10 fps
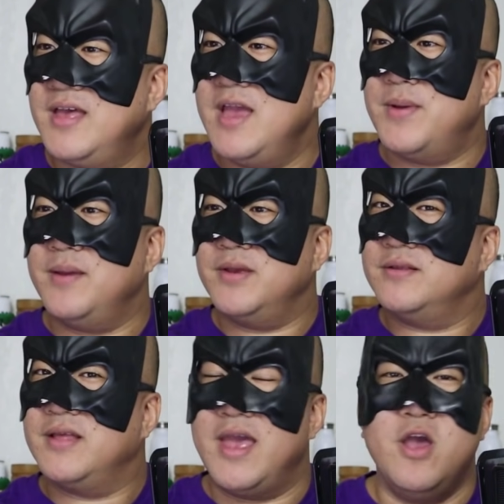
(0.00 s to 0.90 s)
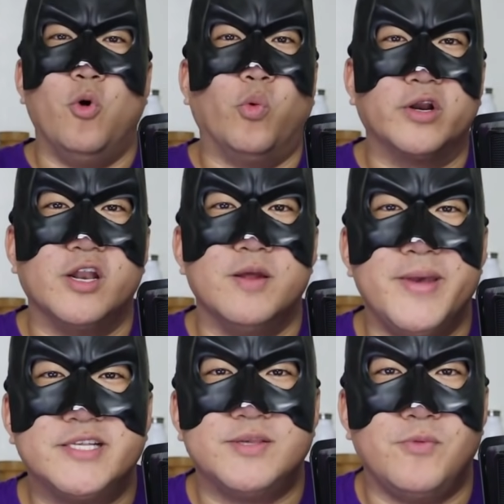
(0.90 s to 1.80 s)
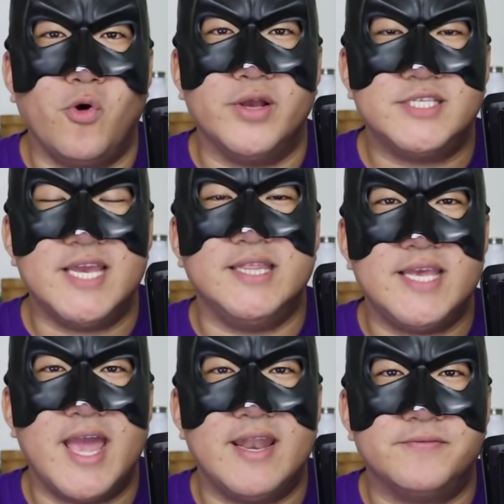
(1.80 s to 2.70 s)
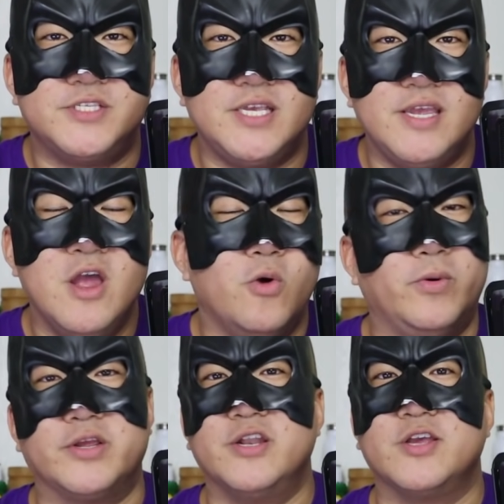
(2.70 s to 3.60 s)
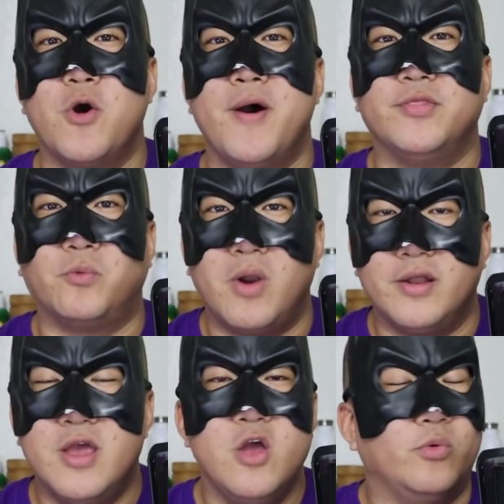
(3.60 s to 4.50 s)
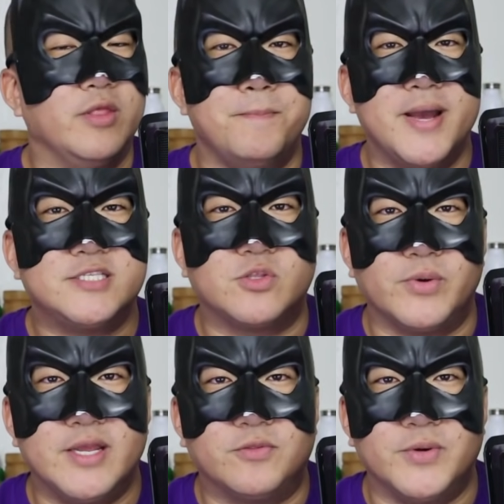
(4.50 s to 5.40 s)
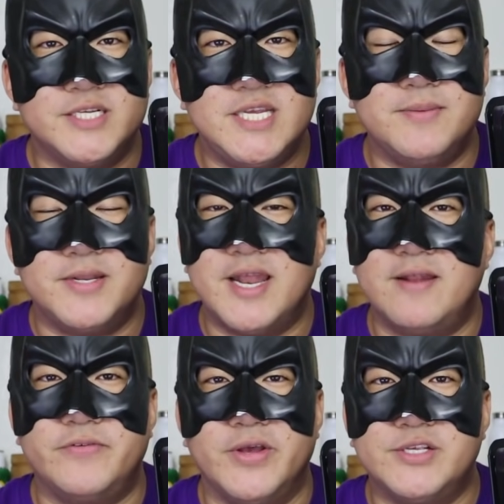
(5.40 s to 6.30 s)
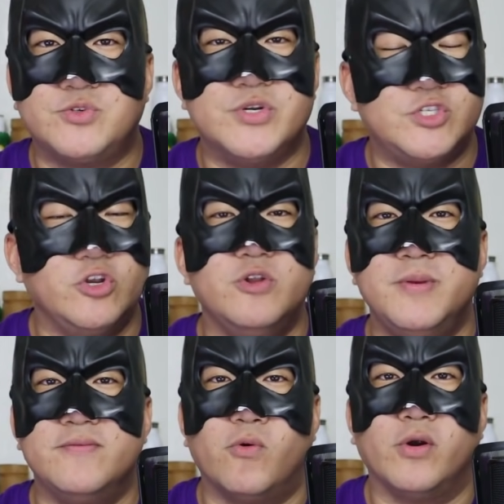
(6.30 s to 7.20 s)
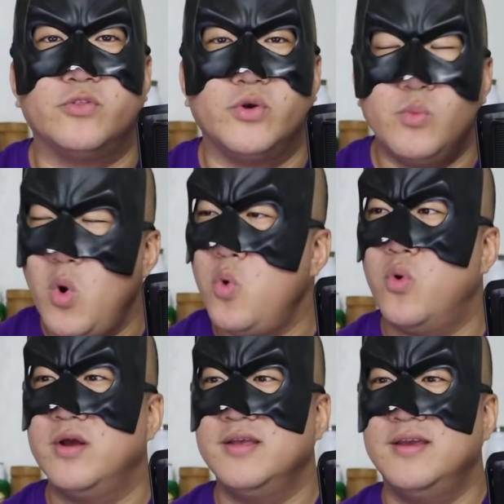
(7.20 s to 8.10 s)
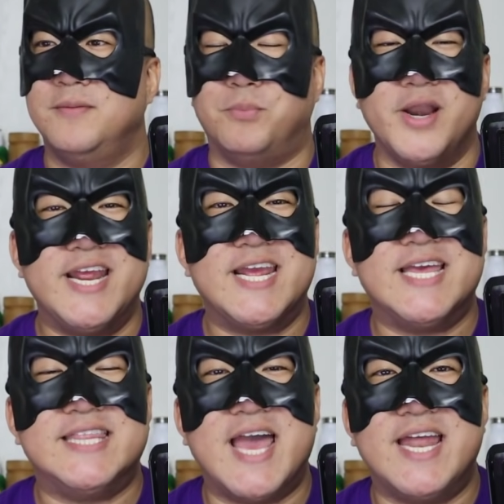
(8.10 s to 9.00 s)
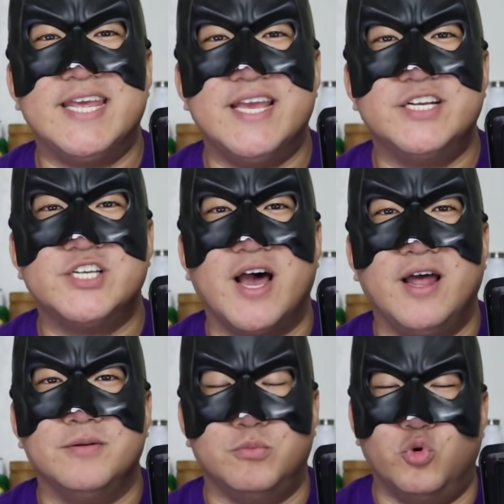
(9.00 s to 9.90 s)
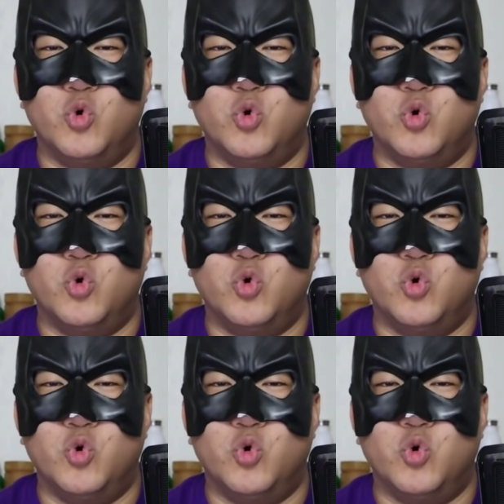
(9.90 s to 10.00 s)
hey, baby, hey, we're going to make some noise in the NFC. We're going to go on the run. We're the best 3 and 3 team in NFL history, soon to be 4 and 3. Woo! Bring that ish on.